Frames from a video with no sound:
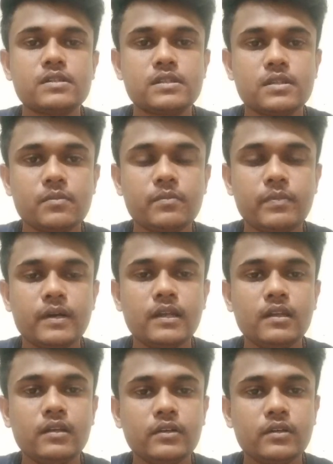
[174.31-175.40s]

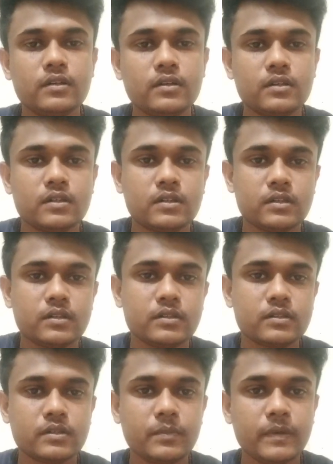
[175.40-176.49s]
Simple
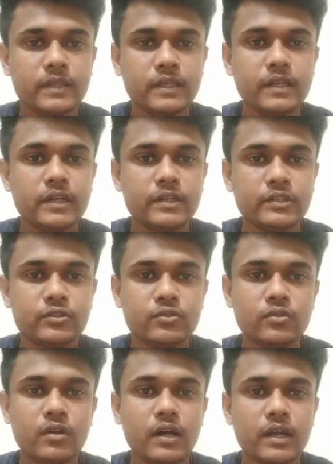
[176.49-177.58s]
epithelial
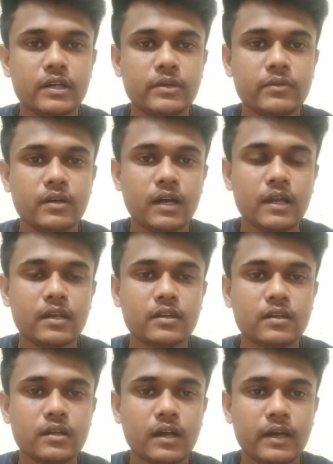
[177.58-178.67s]
tissue are
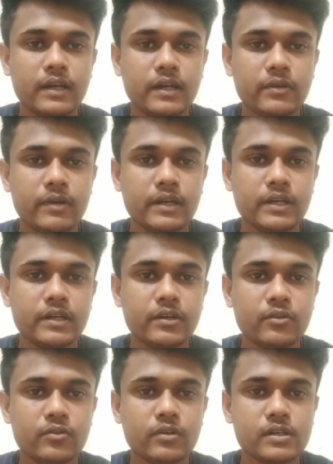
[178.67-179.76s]
again divided
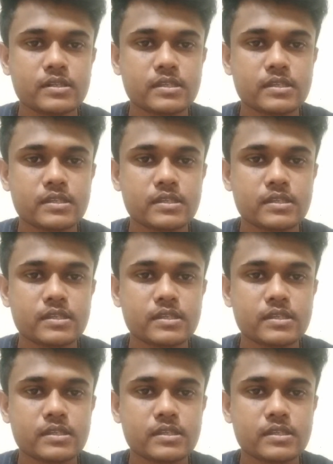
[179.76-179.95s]
into a